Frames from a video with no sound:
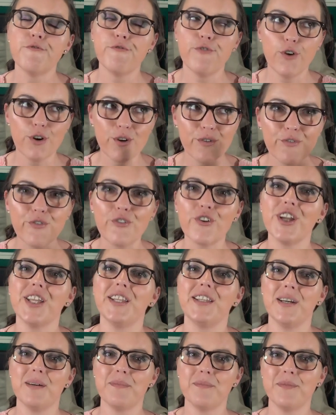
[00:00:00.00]
for
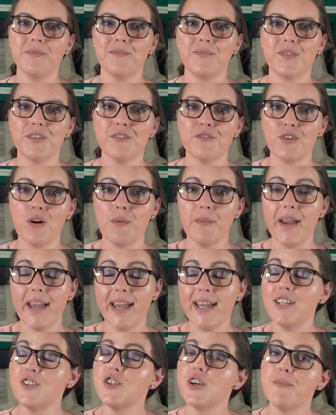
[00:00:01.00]
freedom from
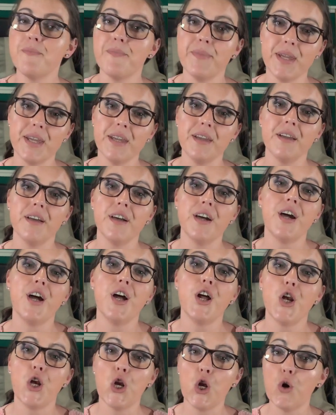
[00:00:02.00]
HMP
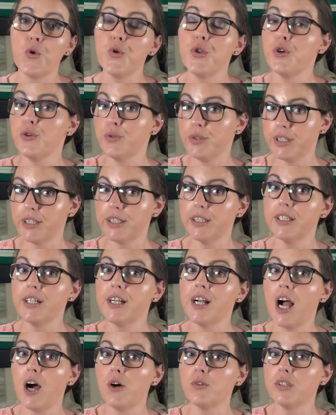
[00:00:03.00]
Low Newton,
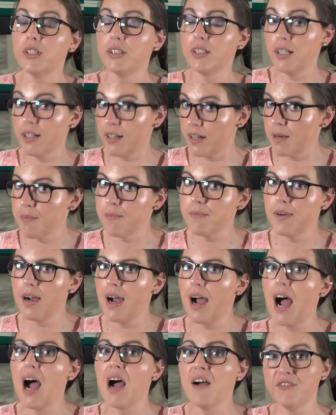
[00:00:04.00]
County Durham,
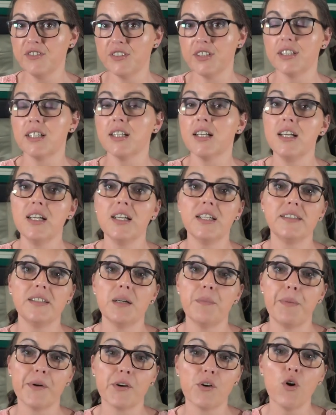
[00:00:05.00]
after
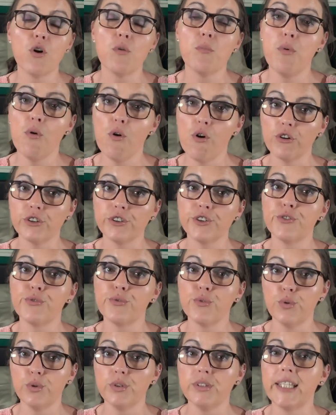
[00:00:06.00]
the parole board
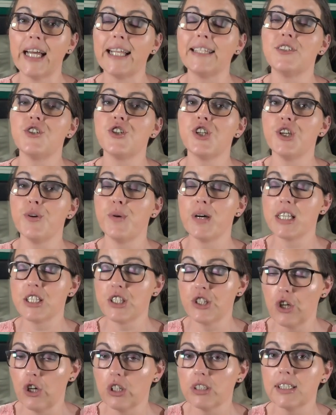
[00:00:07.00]
ruled that she
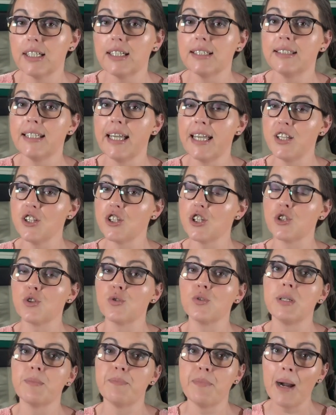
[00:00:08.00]
was not a danger
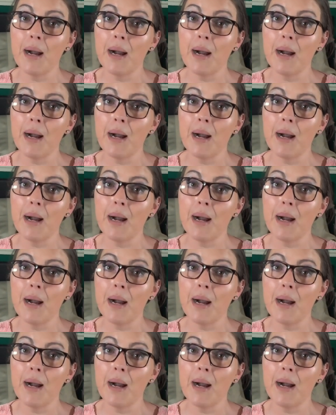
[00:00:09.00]
to the